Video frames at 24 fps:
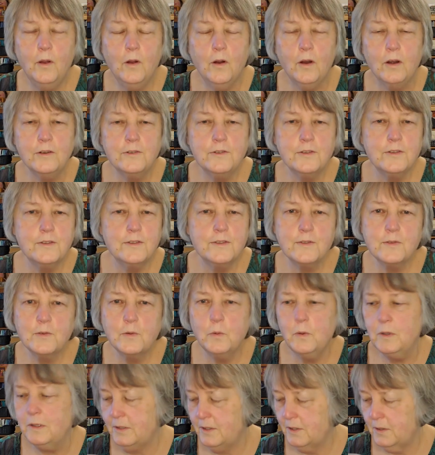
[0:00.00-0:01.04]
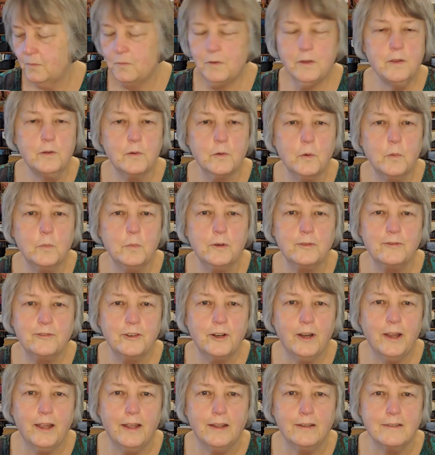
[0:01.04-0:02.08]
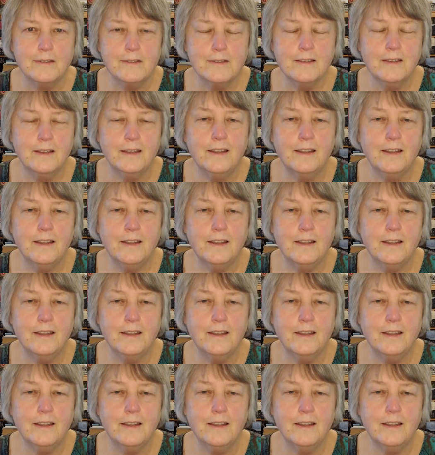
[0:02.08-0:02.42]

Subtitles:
or just quilting with a group of friends.